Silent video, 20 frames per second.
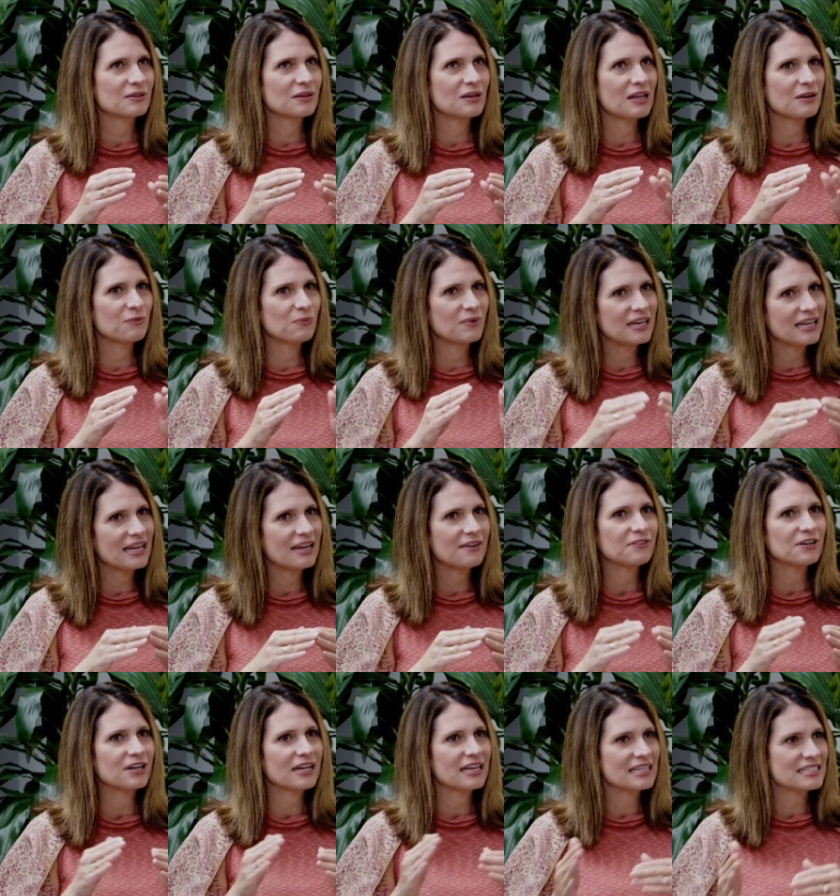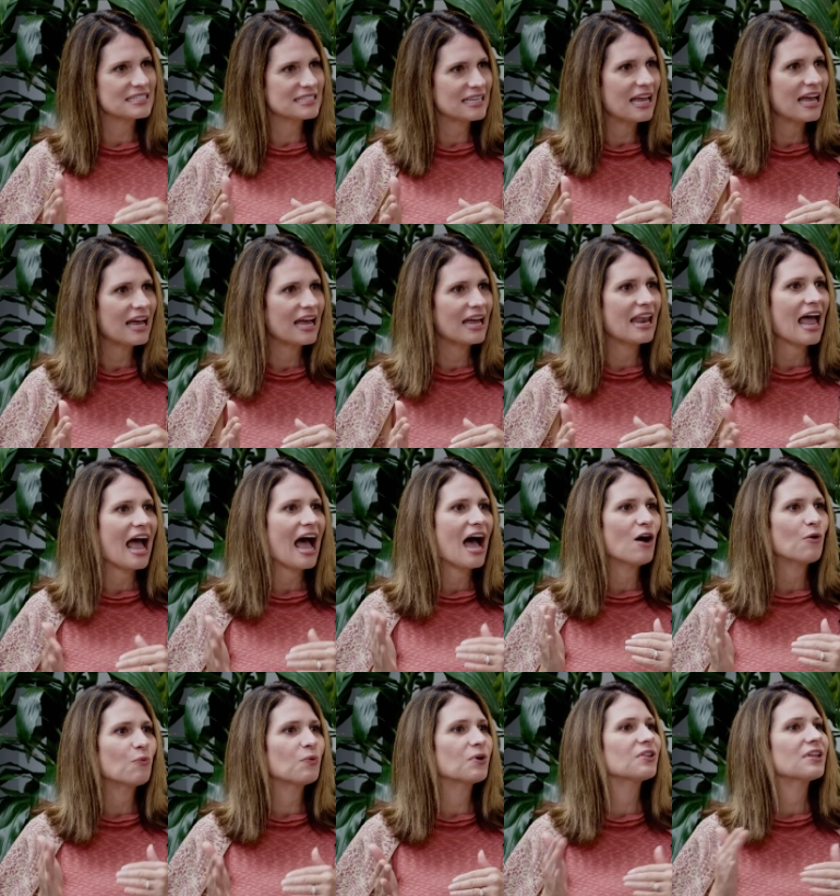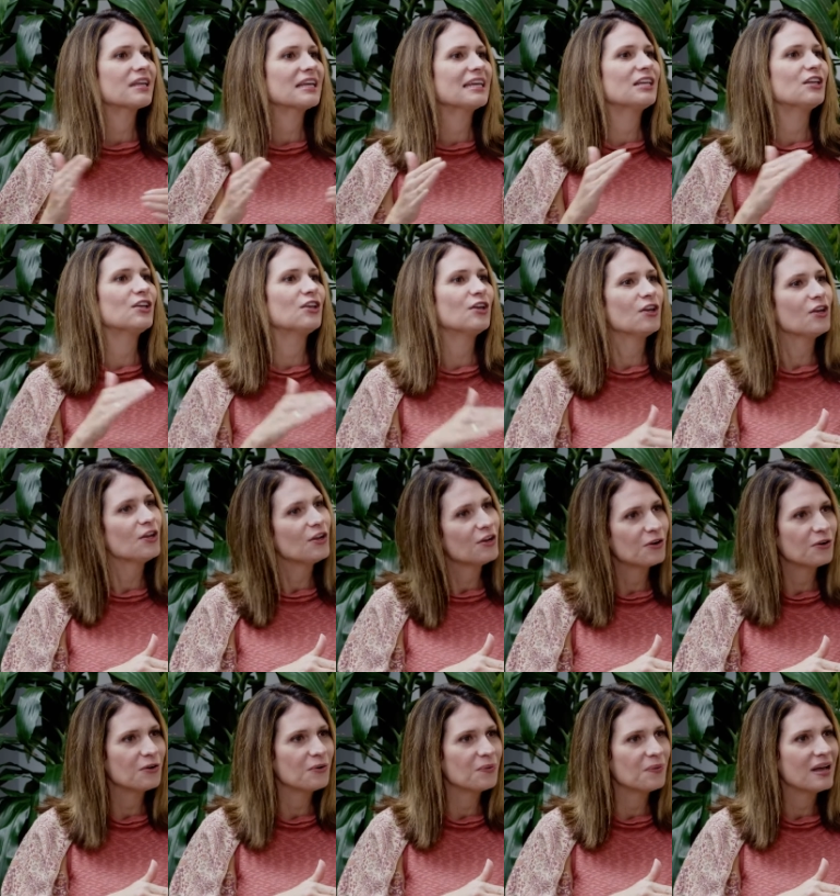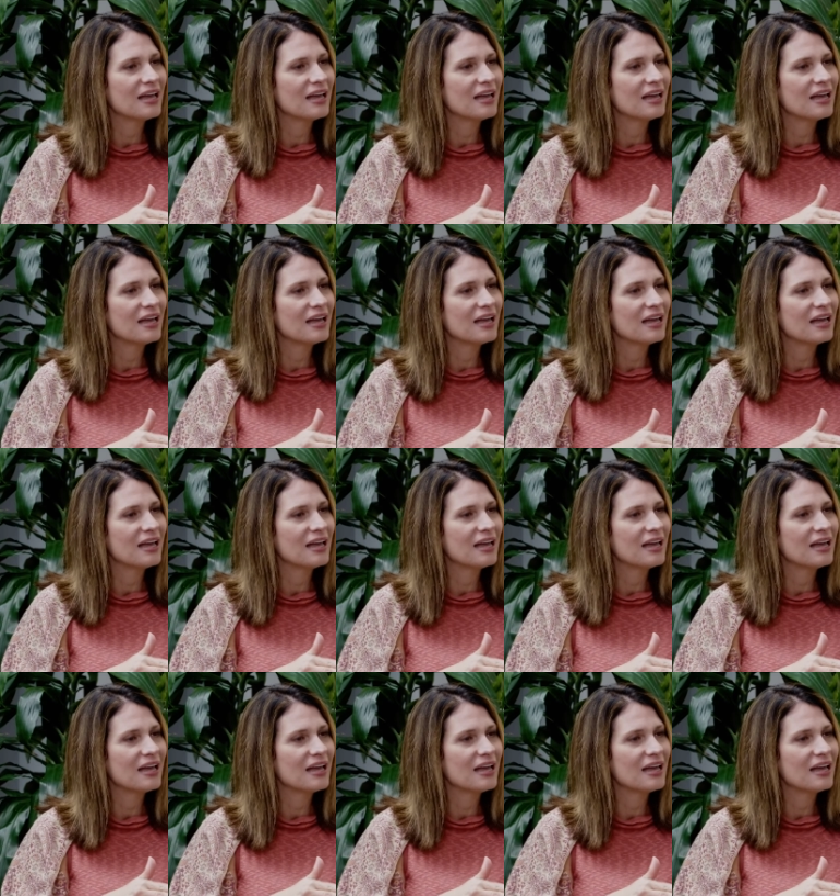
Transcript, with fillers: And whenever he said, I will lead you